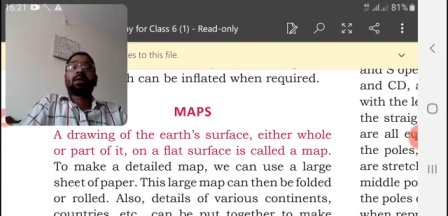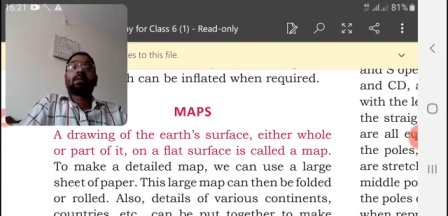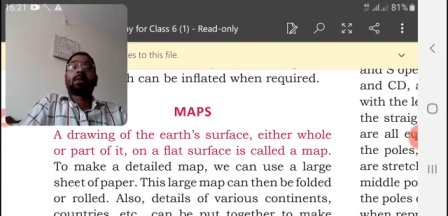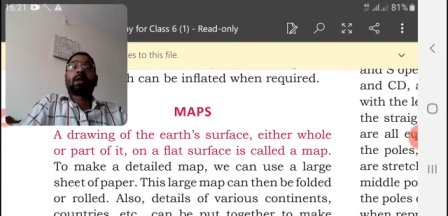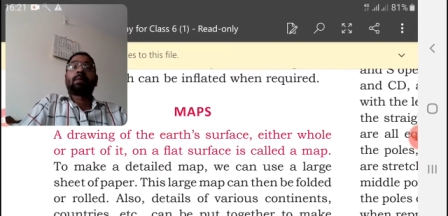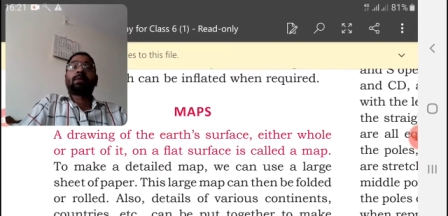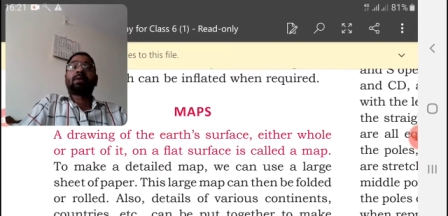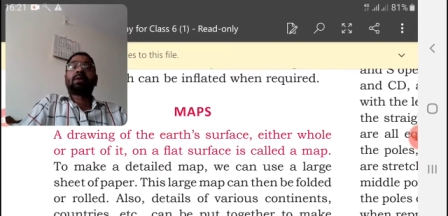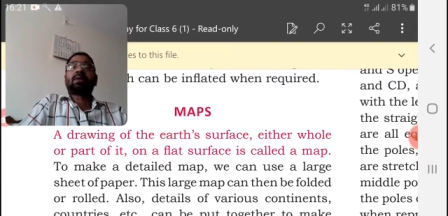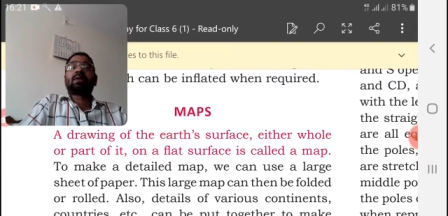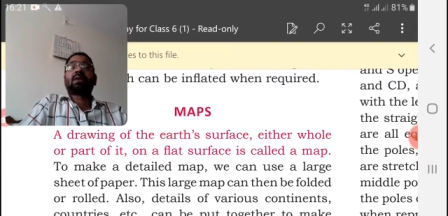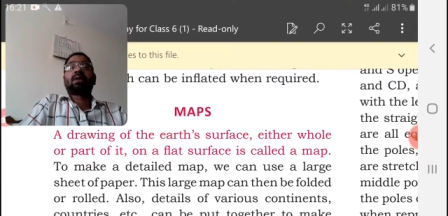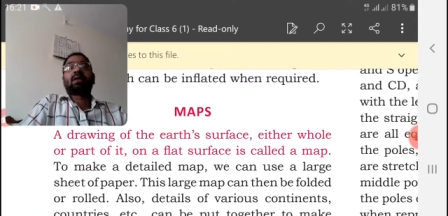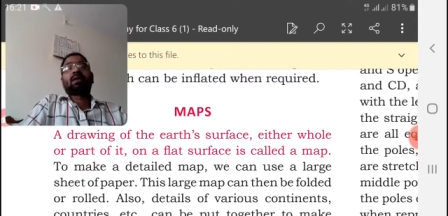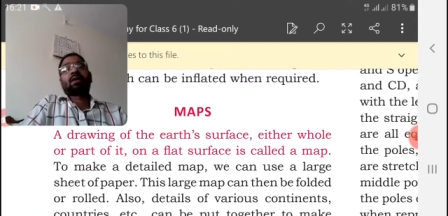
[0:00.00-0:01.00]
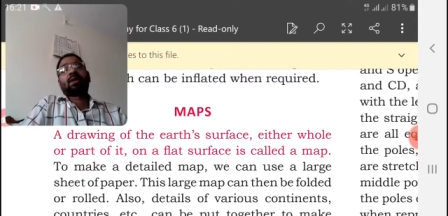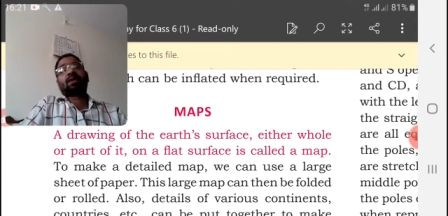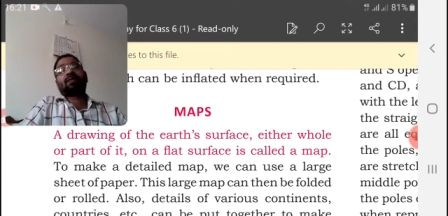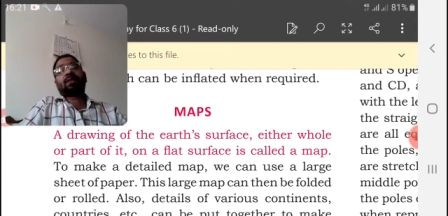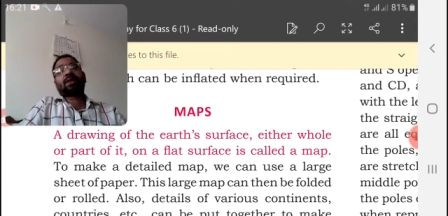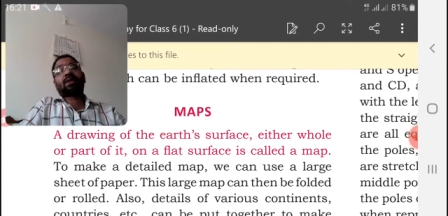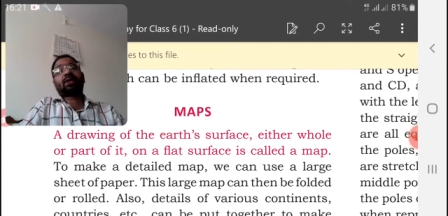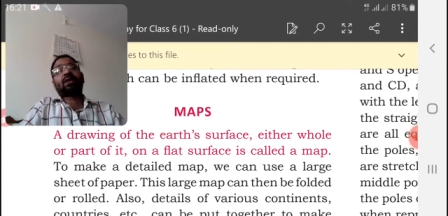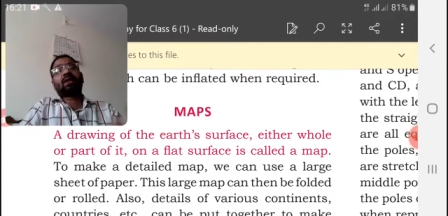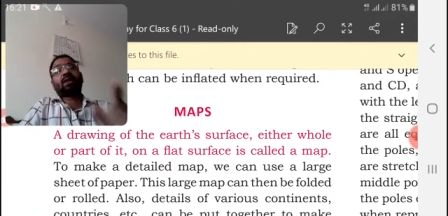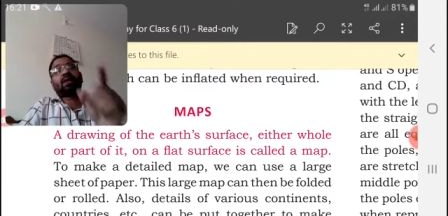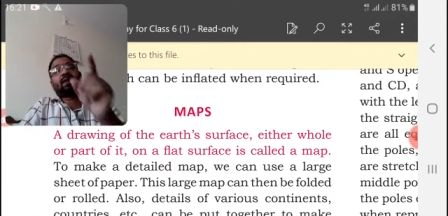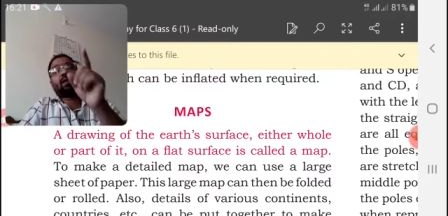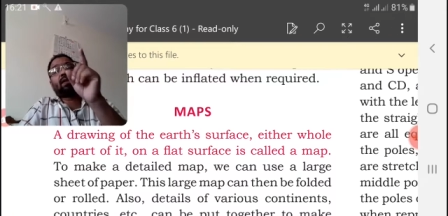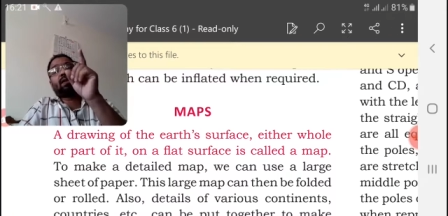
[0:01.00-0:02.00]
Map is that first
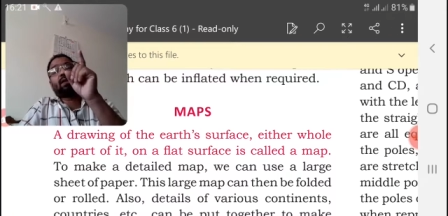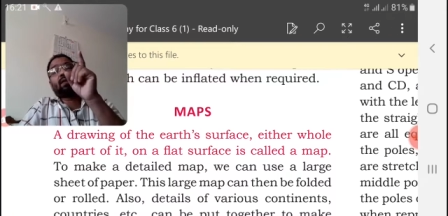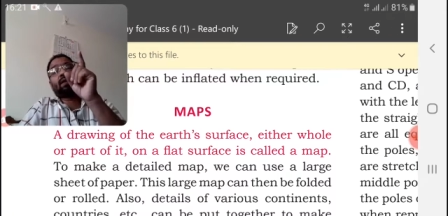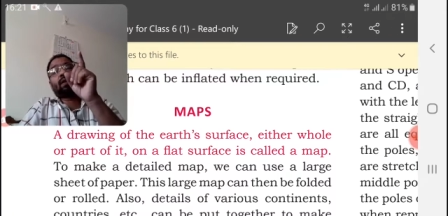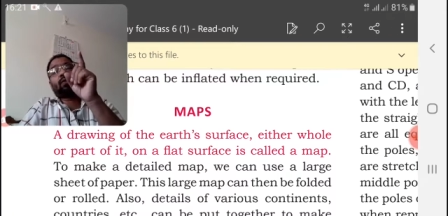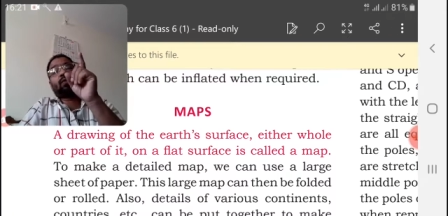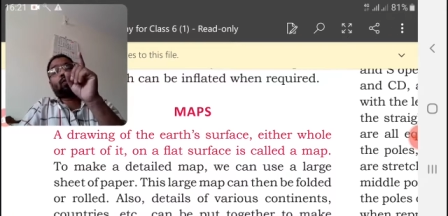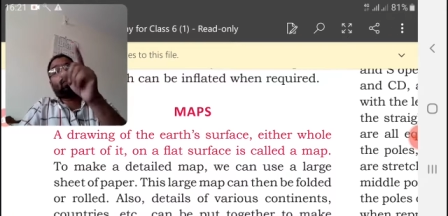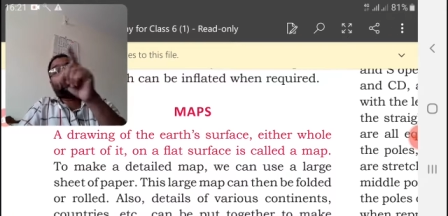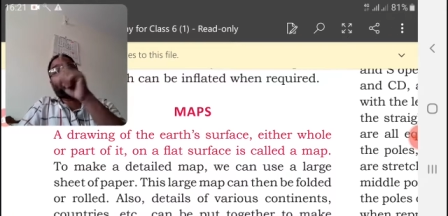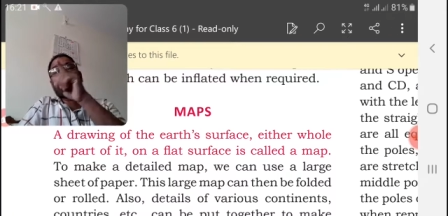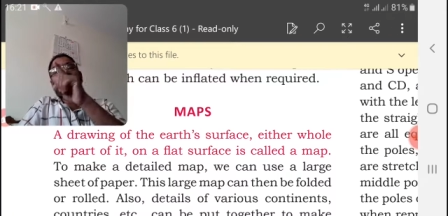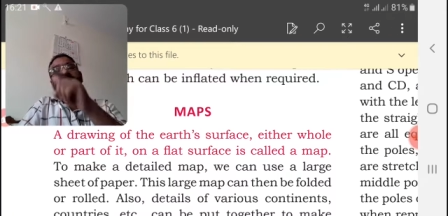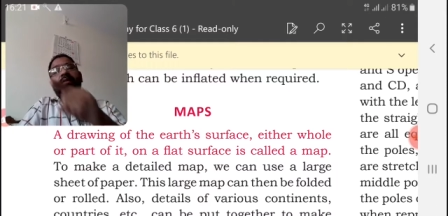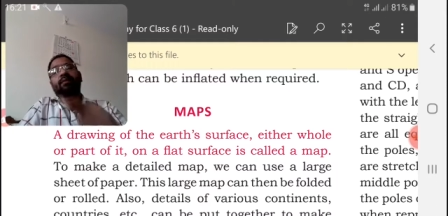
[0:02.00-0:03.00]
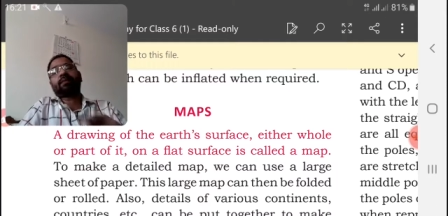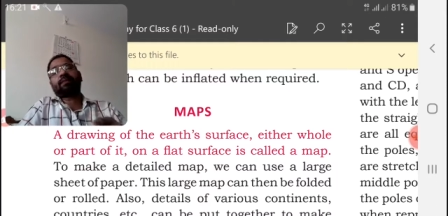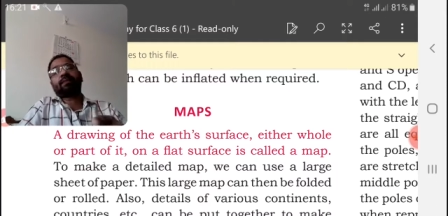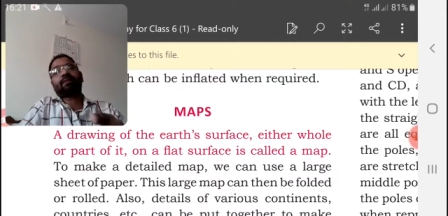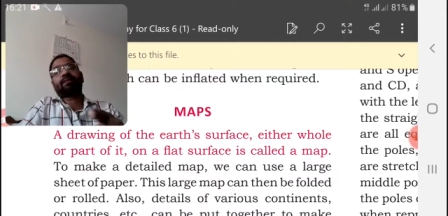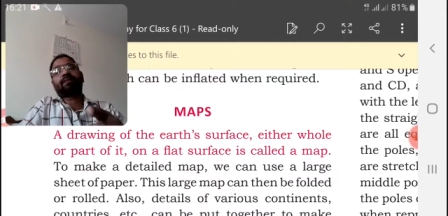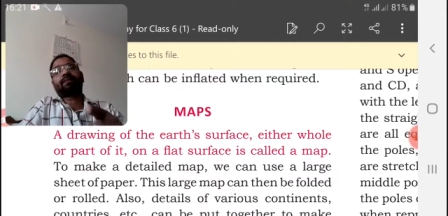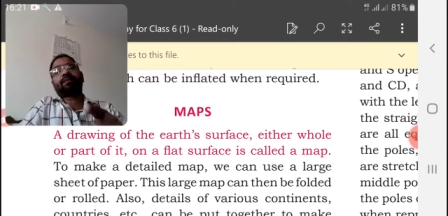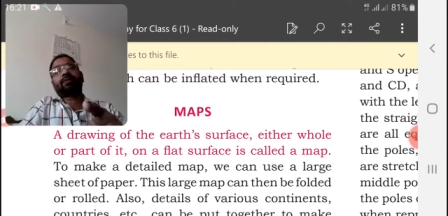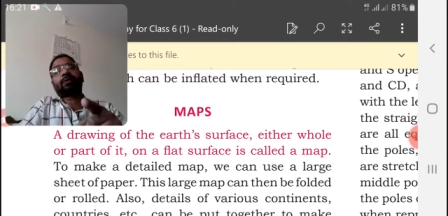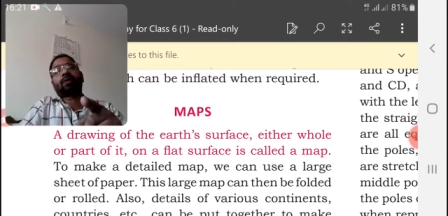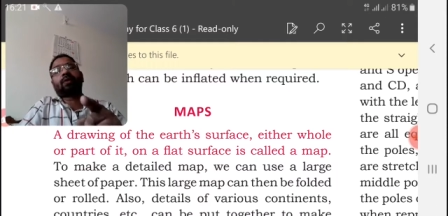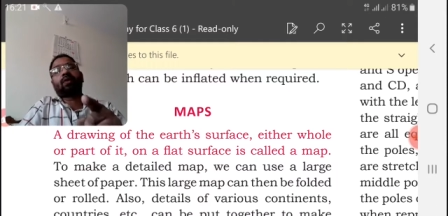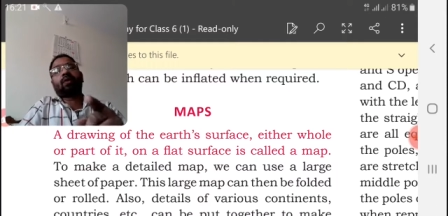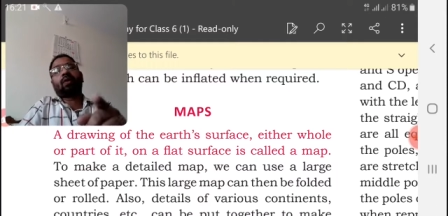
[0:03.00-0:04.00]
thing it is a drawing
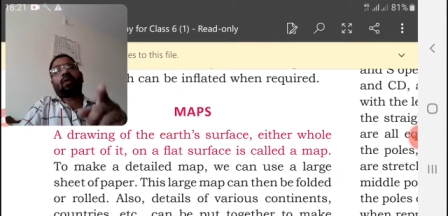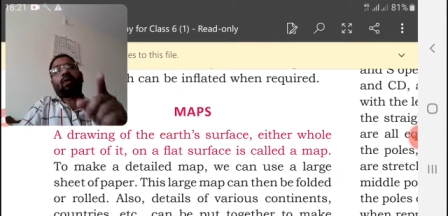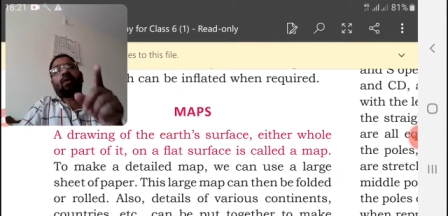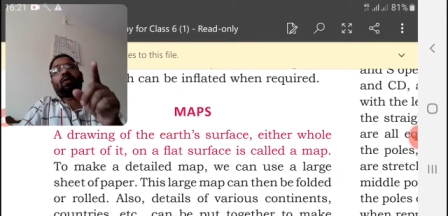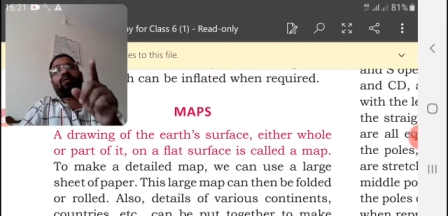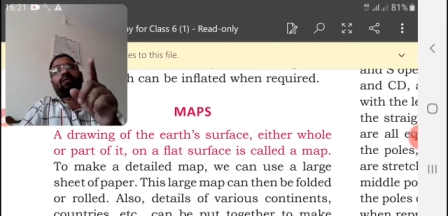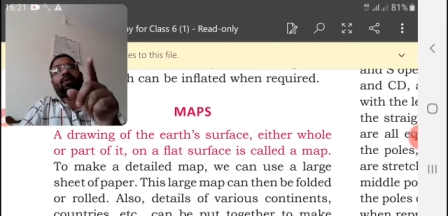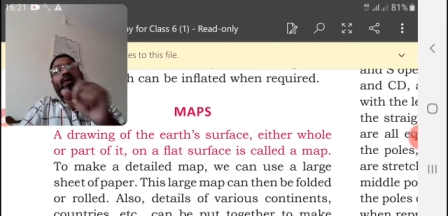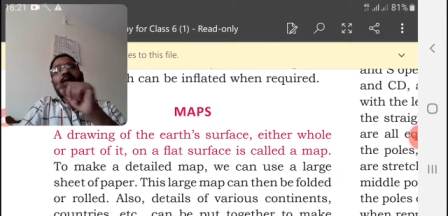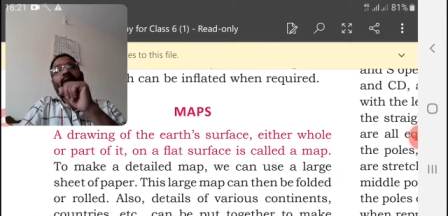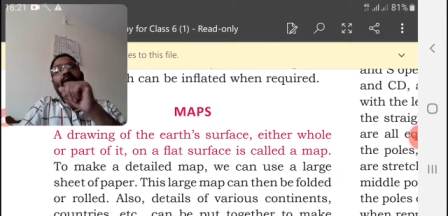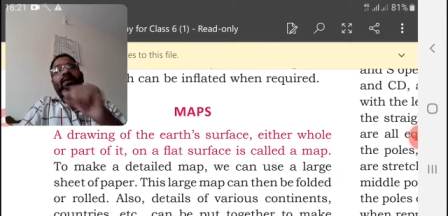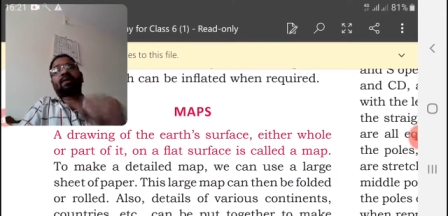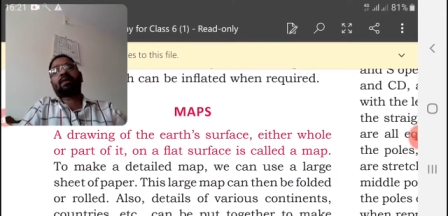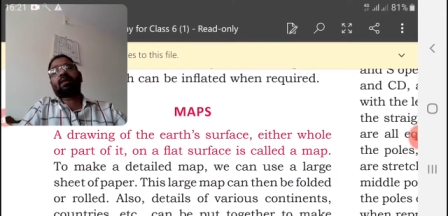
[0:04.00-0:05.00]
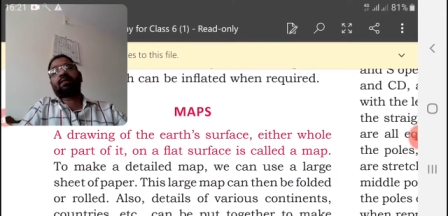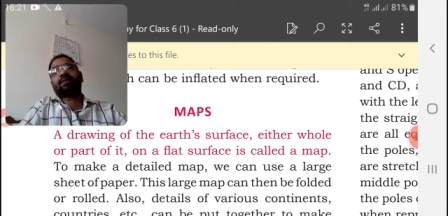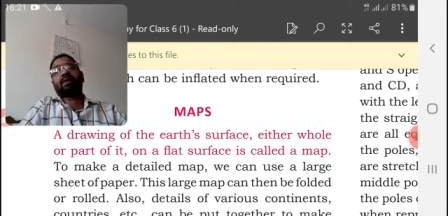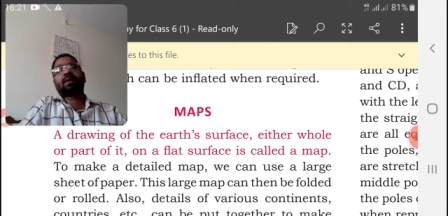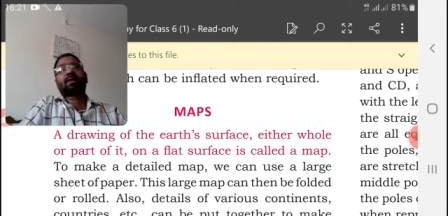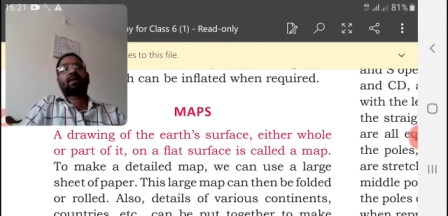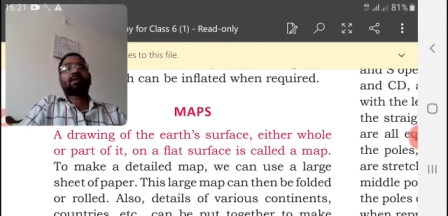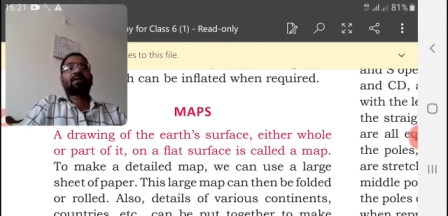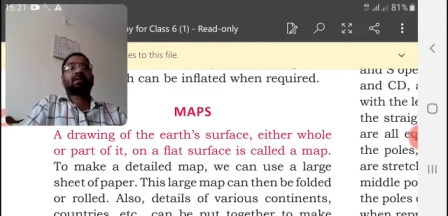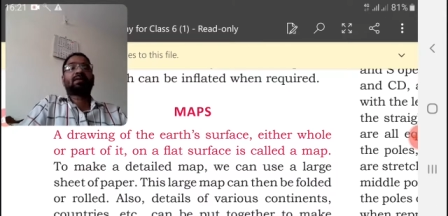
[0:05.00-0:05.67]
of our surface